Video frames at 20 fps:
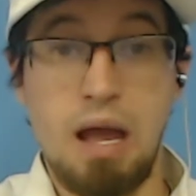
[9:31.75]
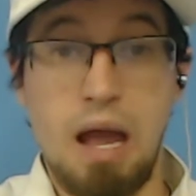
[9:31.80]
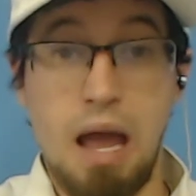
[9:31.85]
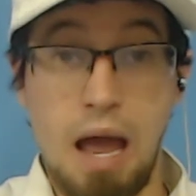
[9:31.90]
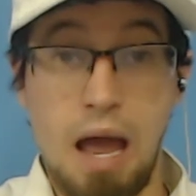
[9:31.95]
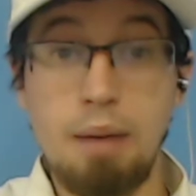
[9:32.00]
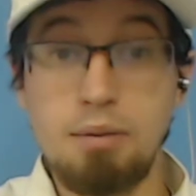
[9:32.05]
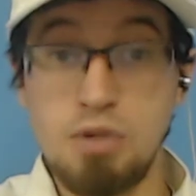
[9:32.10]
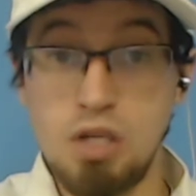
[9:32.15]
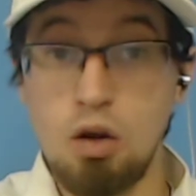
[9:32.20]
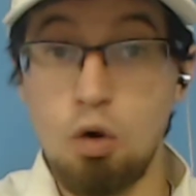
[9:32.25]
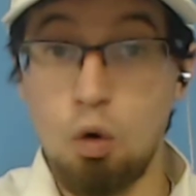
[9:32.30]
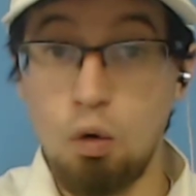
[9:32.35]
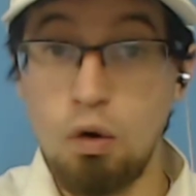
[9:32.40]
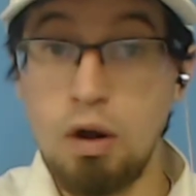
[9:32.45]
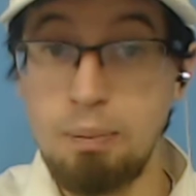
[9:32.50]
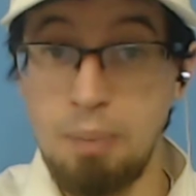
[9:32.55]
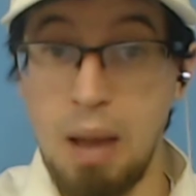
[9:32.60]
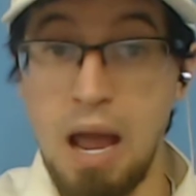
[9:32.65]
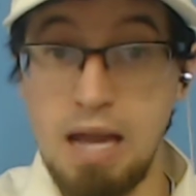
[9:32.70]
Amazon
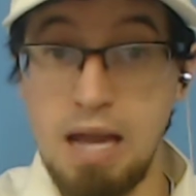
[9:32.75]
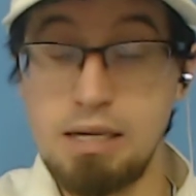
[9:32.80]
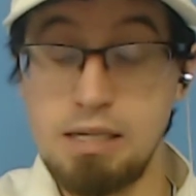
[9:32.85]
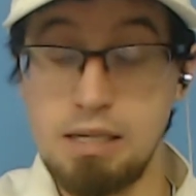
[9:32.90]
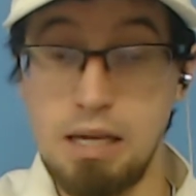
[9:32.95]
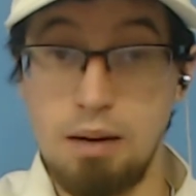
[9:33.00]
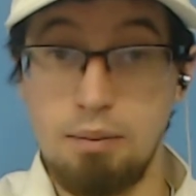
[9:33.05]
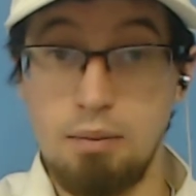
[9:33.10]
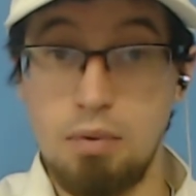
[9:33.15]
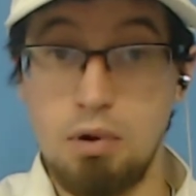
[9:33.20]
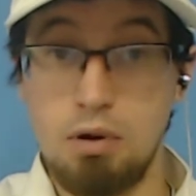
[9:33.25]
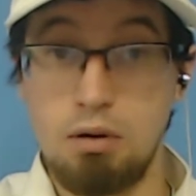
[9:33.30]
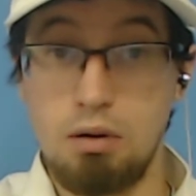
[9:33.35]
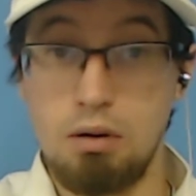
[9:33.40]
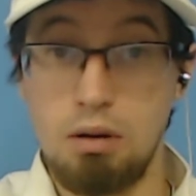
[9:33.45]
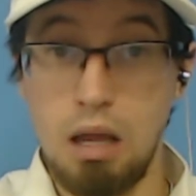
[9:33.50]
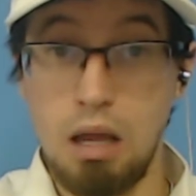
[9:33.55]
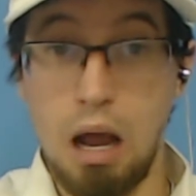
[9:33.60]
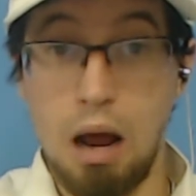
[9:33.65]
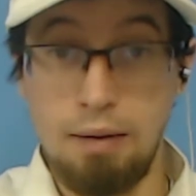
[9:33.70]
already pays them
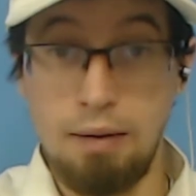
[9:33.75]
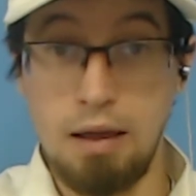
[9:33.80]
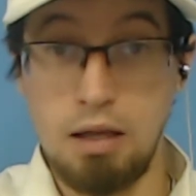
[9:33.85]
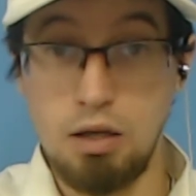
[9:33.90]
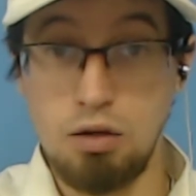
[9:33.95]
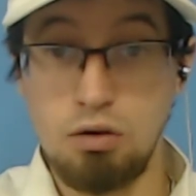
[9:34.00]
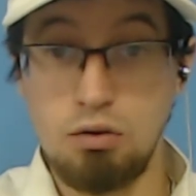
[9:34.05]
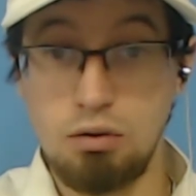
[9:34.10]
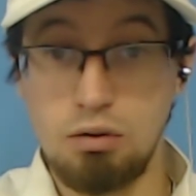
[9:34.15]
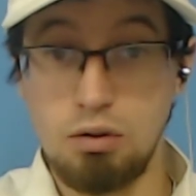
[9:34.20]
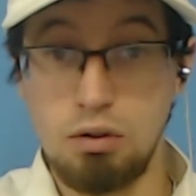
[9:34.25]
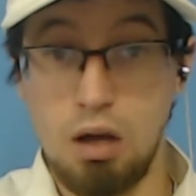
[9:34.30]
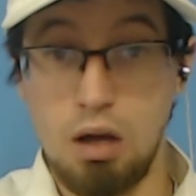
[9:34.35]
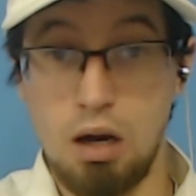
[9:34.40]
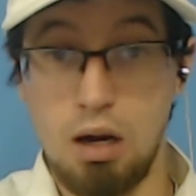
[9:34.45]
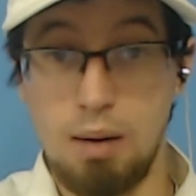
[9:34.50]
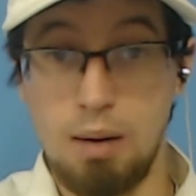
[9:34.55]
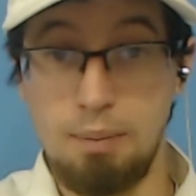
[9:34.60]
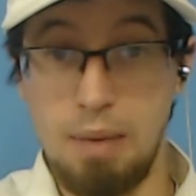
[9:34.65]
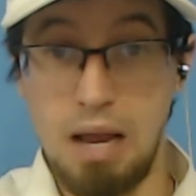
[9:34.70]

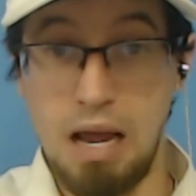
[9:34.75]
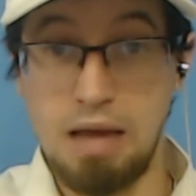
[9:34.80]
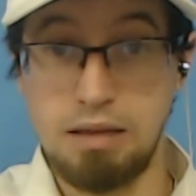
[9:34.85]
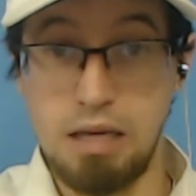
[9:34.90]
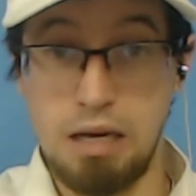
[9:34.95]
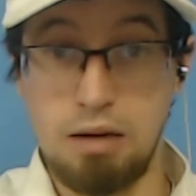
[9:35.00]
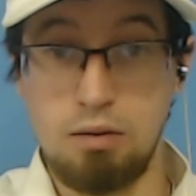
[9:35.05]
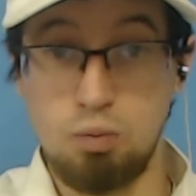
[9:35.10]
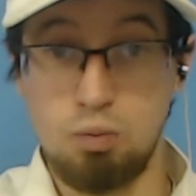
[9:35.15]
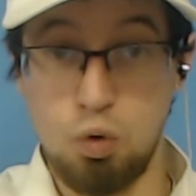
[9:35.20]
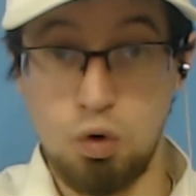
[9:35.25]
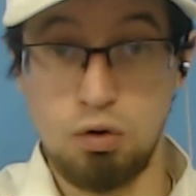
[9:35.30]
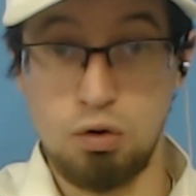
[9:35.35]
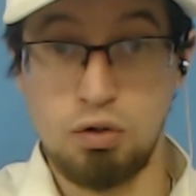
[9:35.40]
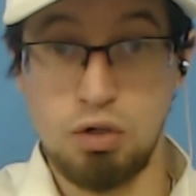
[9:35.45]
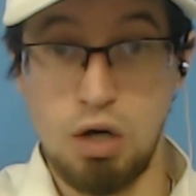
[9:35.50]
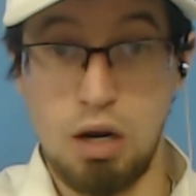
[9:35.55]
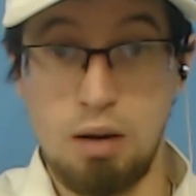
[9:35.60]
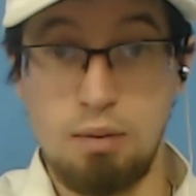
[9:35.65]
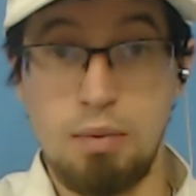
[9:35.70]
at that
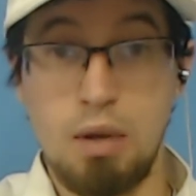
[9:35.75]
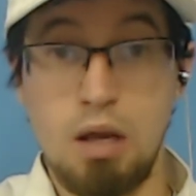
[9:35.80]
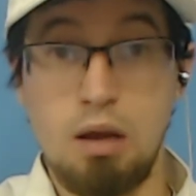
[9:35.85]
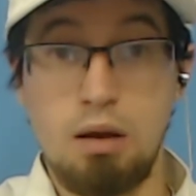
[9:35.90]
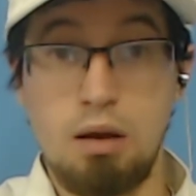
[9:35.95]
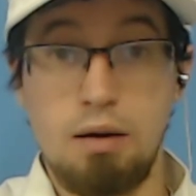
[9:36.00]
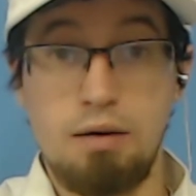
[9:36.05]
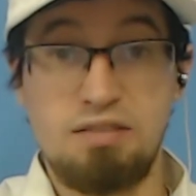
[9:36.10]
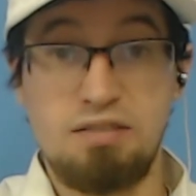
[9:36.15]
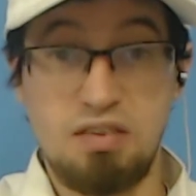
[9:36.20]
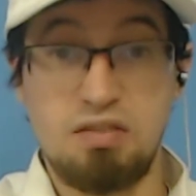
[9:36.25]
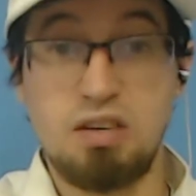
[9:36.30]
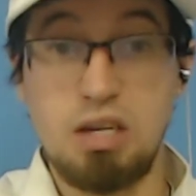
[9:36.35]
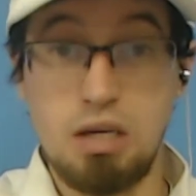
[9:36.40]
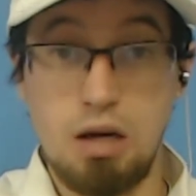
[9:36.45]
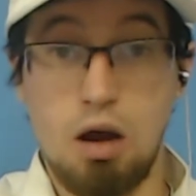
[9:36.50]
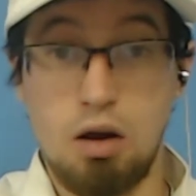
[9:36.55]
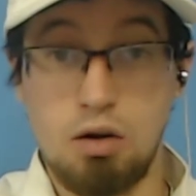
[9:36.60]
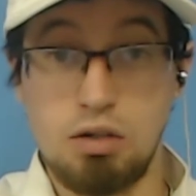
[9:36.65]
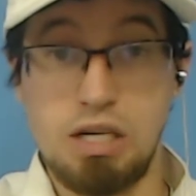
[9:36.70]
workshop
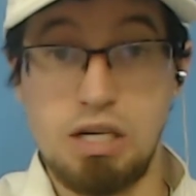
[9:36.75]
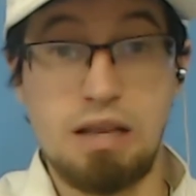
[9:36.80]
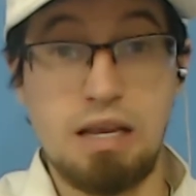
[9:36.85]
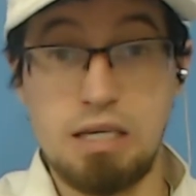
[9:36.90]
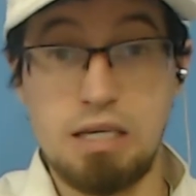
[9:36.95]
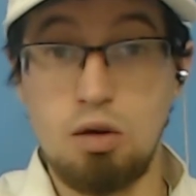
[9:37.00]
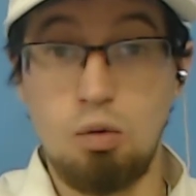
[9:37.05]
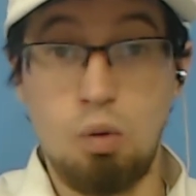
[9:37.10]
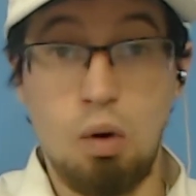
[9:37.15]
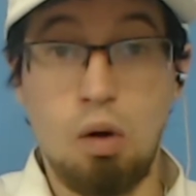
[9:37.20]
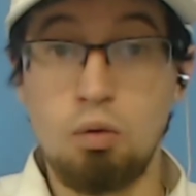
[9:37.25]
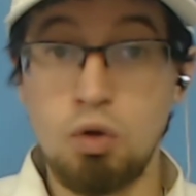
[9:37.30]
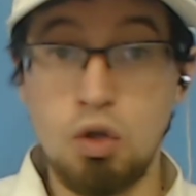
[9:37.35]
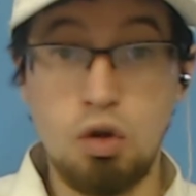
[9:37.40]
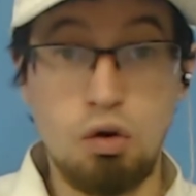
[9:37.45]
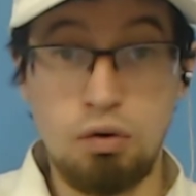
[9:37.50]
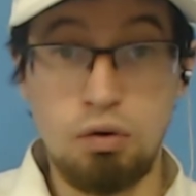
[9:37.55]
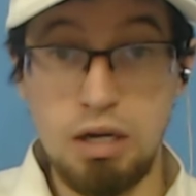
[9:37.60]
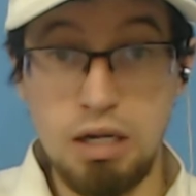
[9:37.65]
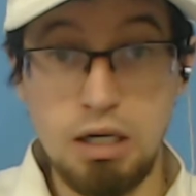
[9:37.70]
$15, and they say, well, you
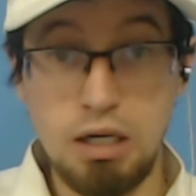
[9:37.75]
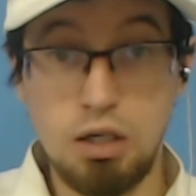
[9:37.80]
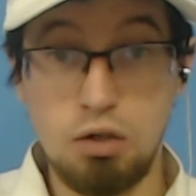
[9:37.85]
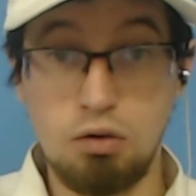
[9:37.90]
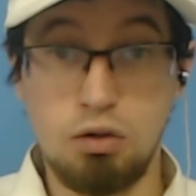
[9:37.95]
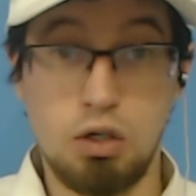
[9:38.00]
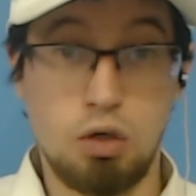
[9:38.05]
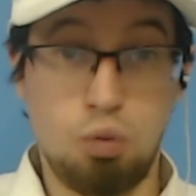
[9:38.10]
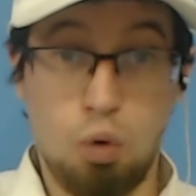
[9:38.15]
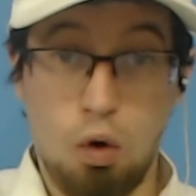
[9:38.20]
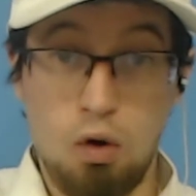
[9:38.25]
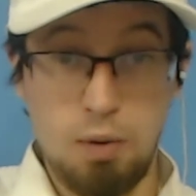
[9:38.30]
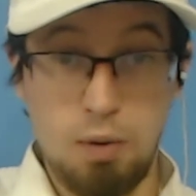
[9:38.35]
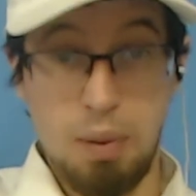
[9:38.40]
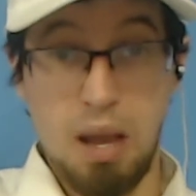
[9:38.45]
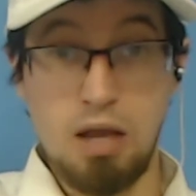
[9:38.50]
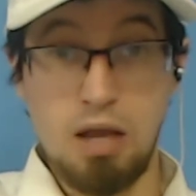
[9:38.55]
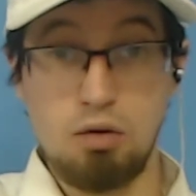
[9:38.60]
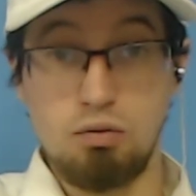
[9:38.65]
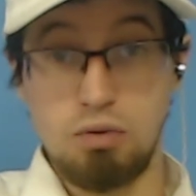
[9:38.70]
don't need a union. We're already
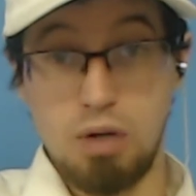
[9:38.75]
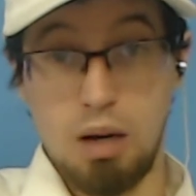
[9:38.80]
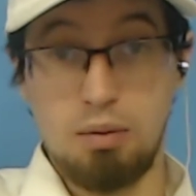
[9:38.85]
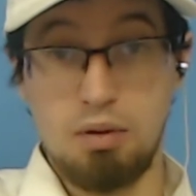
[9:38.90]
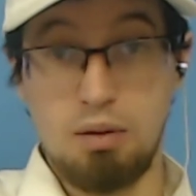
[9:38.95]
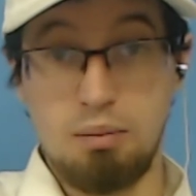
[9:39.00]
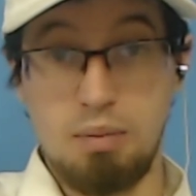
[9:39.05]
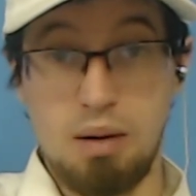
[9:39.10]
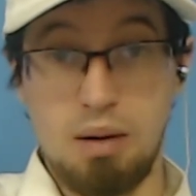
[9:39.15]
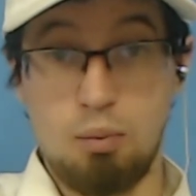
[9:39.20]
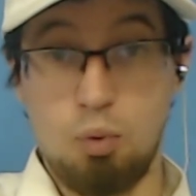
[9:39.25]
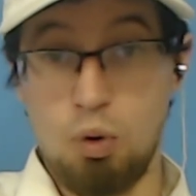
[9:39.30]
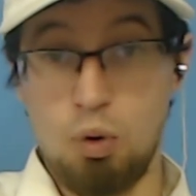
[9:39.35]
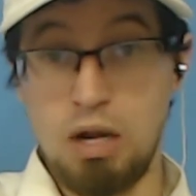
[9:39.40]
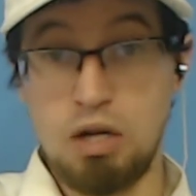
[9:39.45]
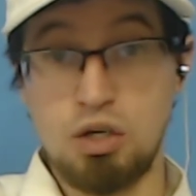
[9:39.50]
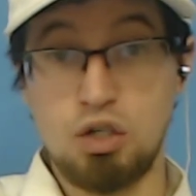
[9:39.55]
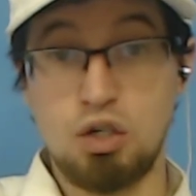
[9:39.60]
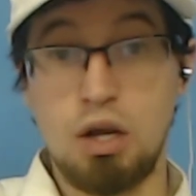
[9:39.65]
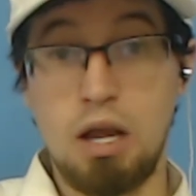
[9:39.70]
paying you double the minimum
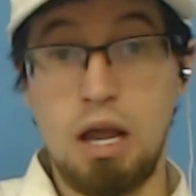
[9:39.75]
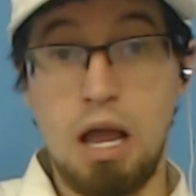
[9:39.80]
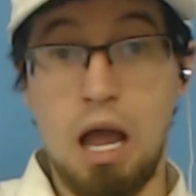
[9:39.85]
wage.